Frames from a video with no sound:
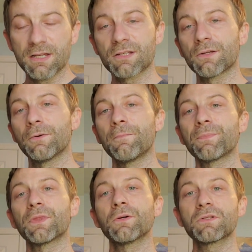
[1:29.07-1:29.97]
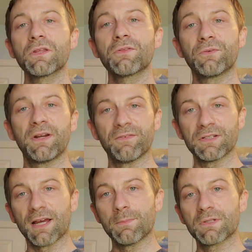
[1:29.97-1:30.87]
So those are the three different
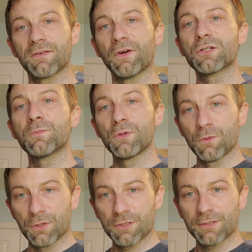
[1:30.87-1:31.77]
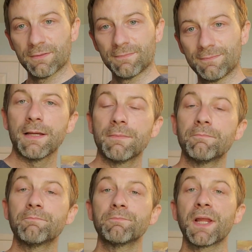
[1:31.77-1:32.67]
types of entrepreneurs.
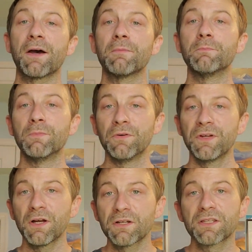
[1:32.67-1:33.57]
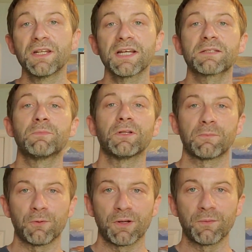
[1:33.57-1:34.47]
Now, moving on to the next
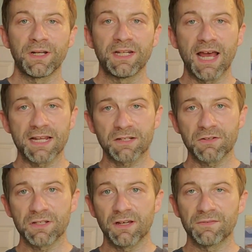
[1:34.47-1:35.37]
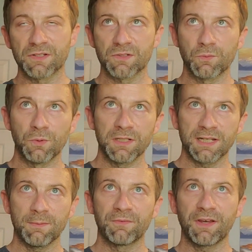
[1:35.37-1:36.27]
bullet point we need to ask ourselves is, what
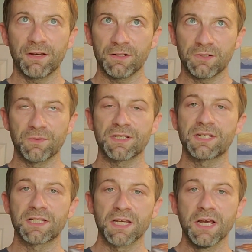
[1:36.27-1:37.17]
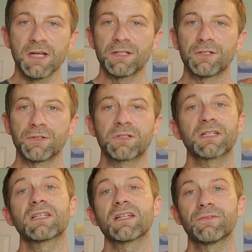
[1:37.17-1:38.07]
type of characteristics do
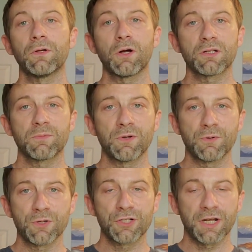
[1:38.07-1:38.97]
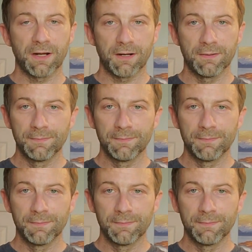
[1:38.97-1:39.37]
successful entrepreneurs share?